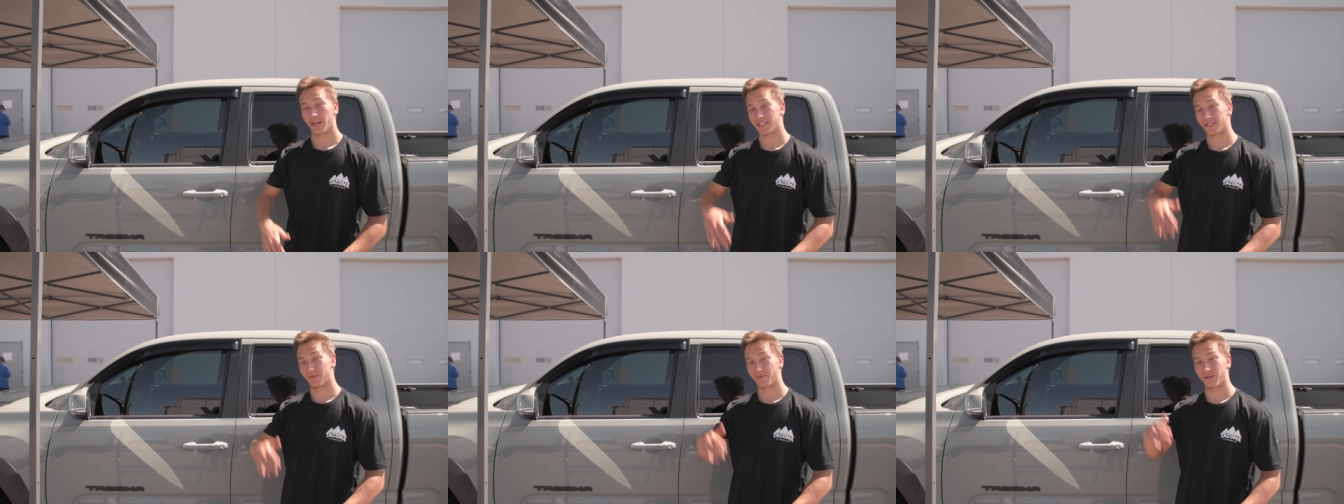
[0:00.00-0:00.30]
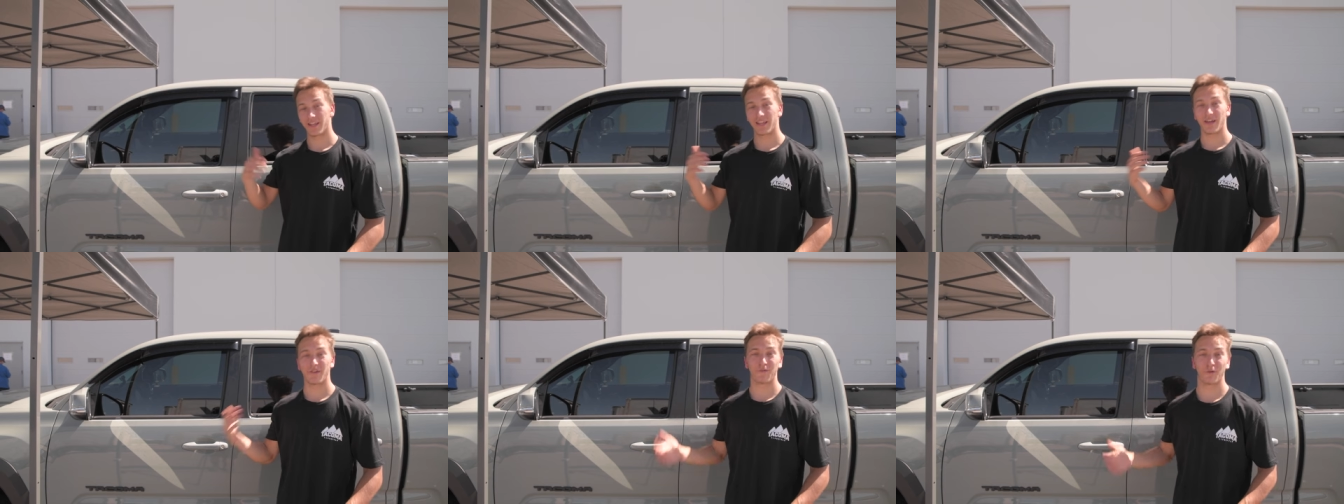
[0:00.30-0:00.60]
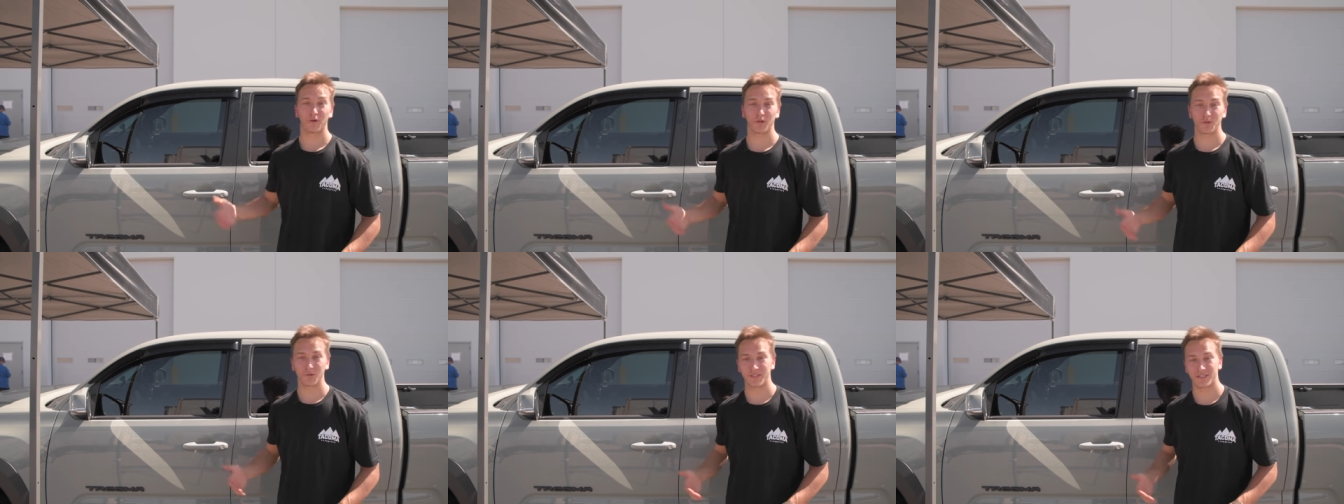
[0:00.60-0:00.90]
Okay, so we got that
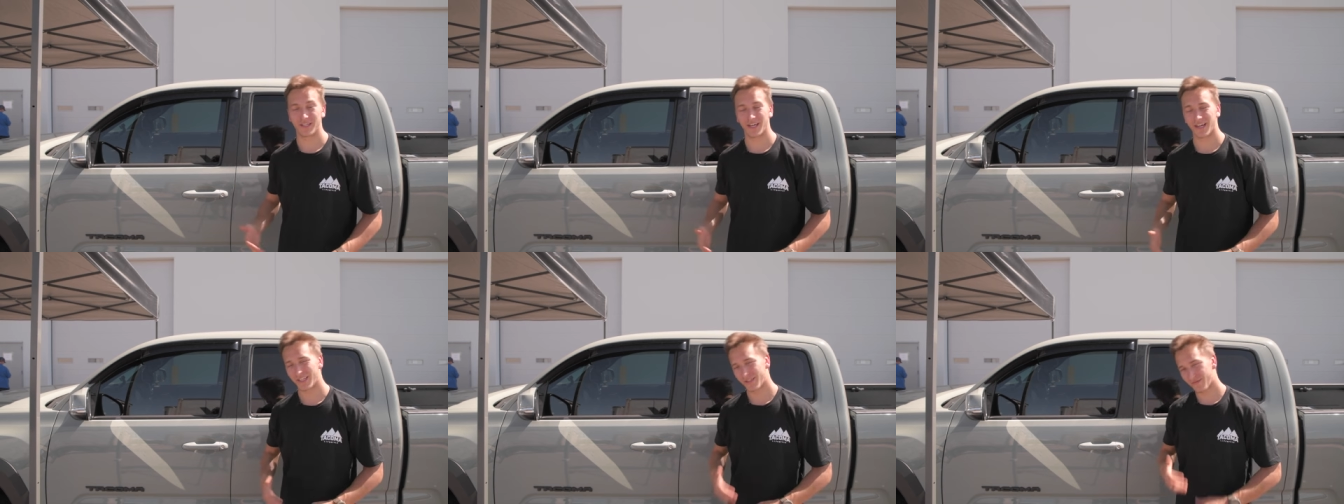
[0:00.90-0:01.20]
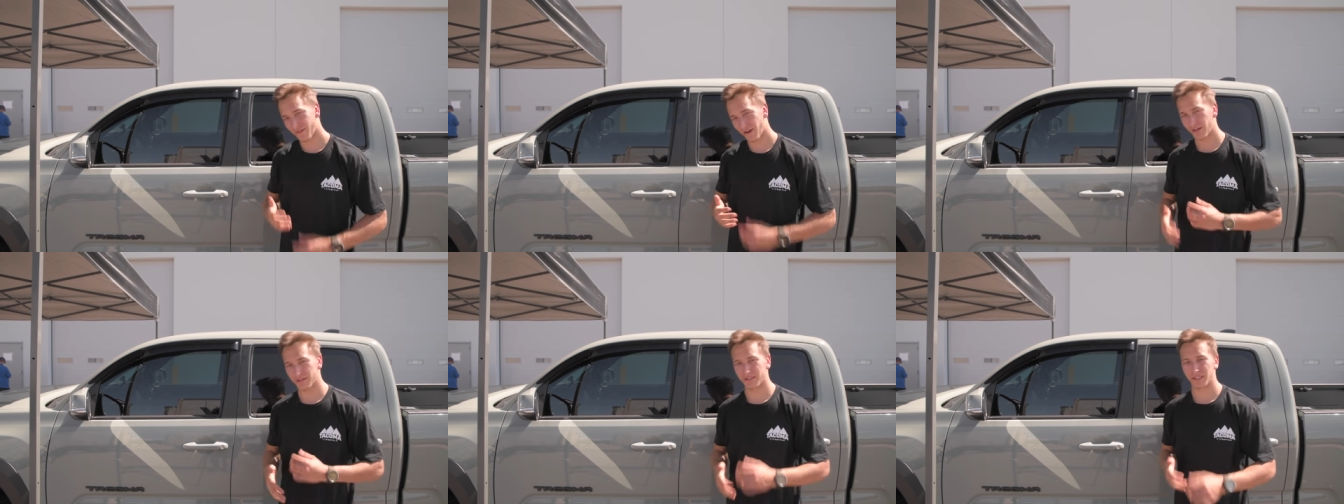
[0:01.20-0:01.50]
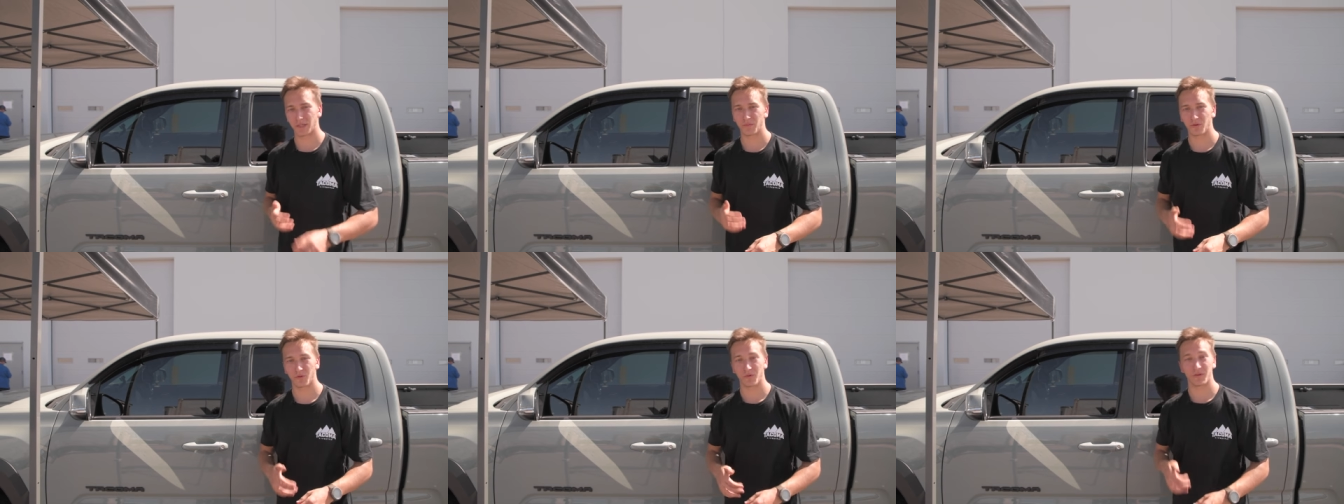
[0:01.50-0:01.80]
first one stuck. It's fairly
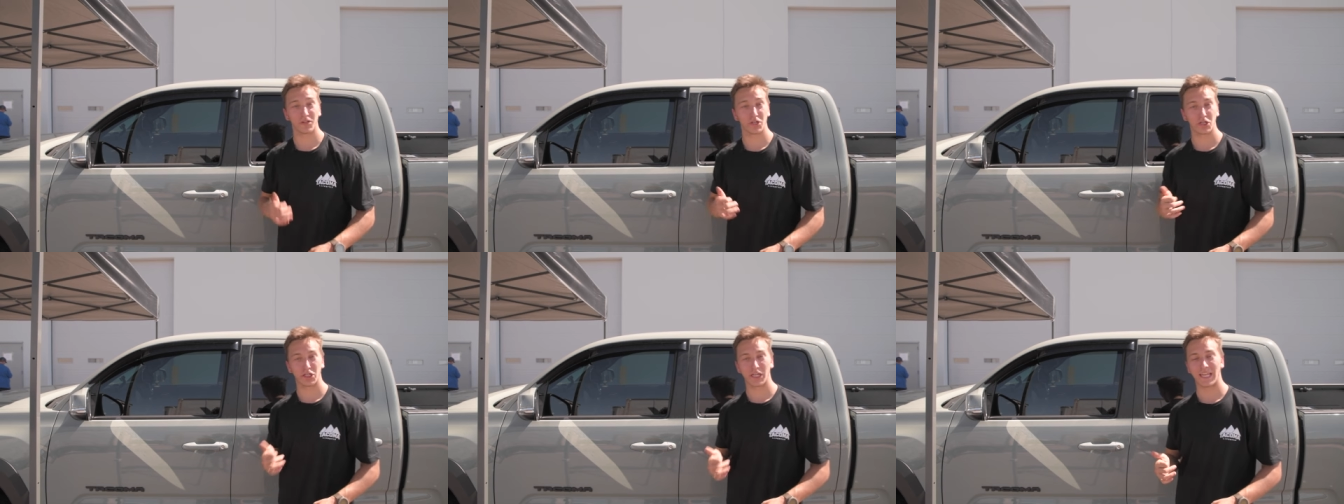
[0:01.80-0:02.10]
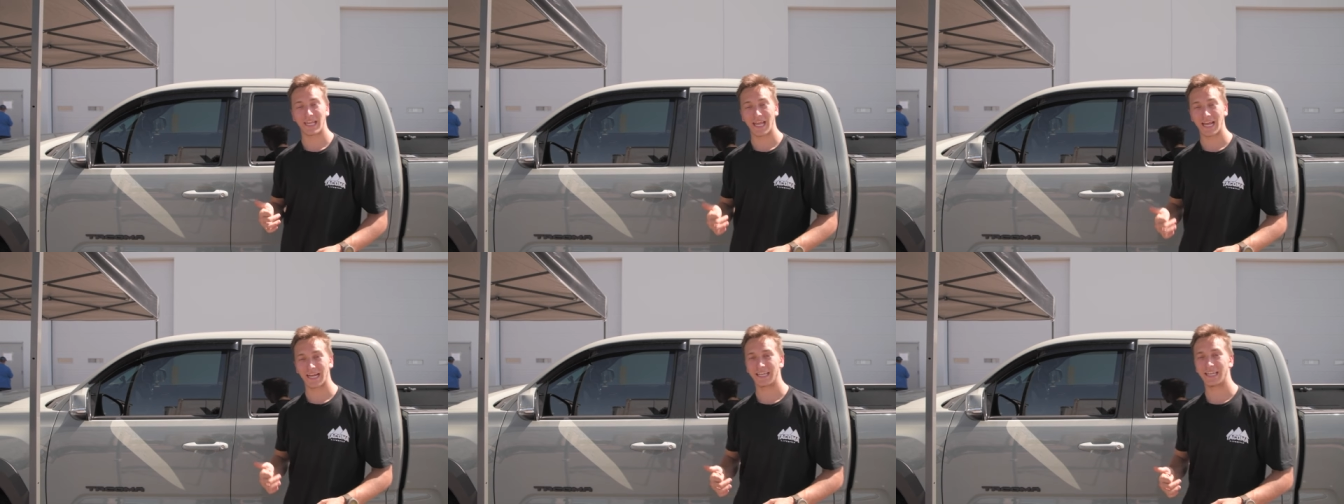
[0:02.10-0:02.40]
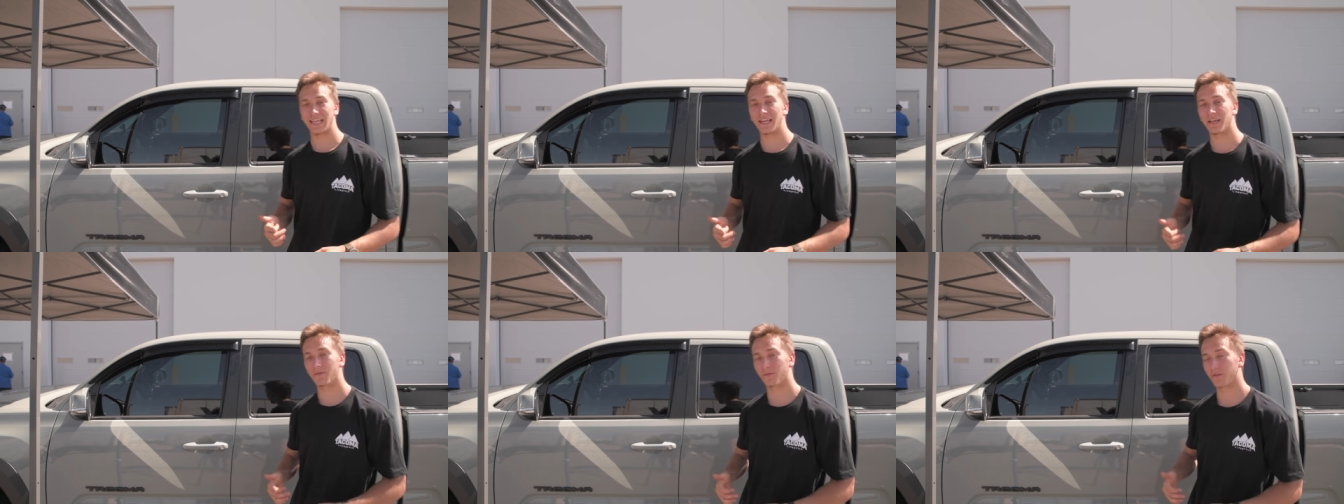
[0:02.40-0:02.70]
simple with good
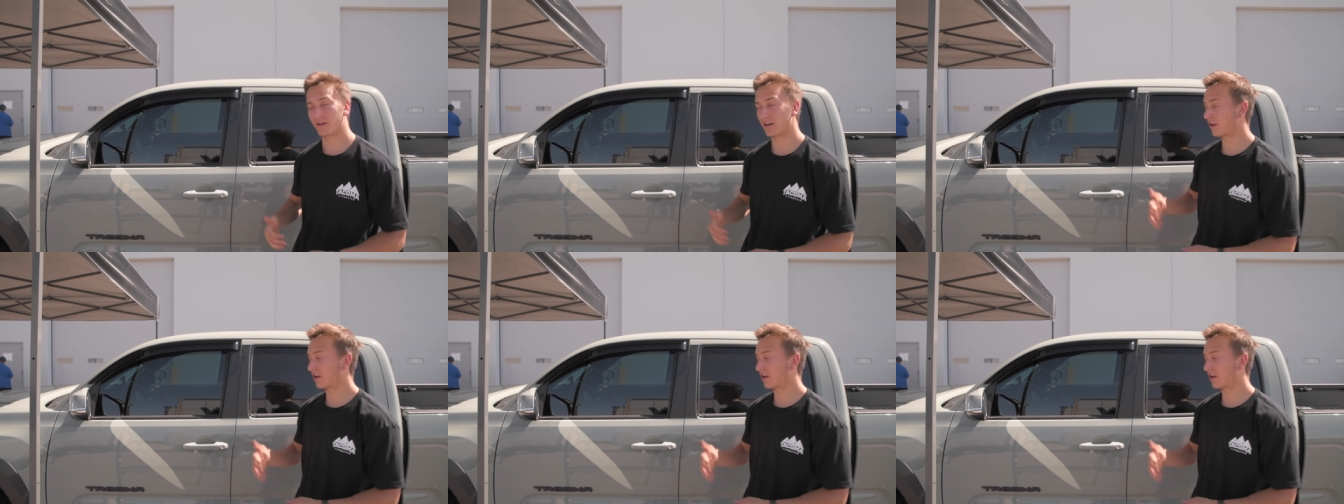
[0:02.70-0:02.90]
technique. We're